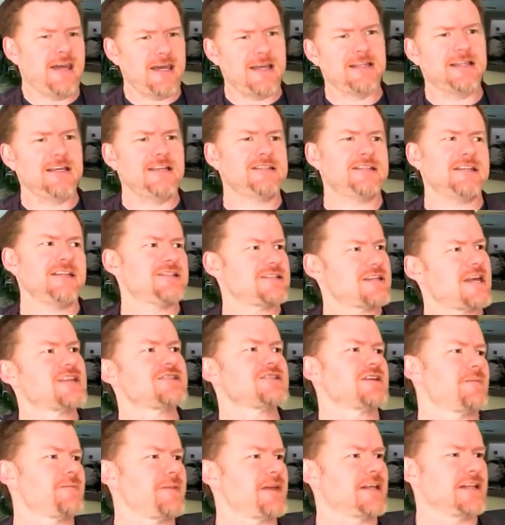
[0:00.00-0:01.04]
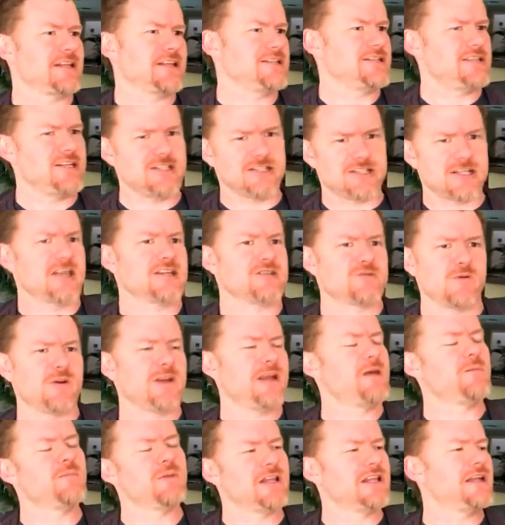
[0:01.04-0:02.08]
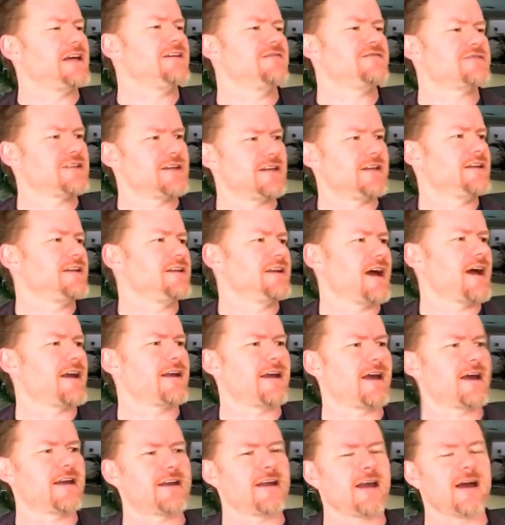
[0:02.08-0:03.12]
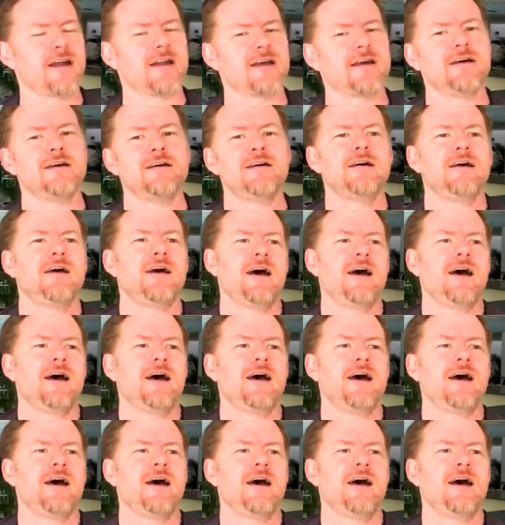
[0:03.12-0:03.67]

At least he says something. At least he says what he believes in and yada, yada, yada.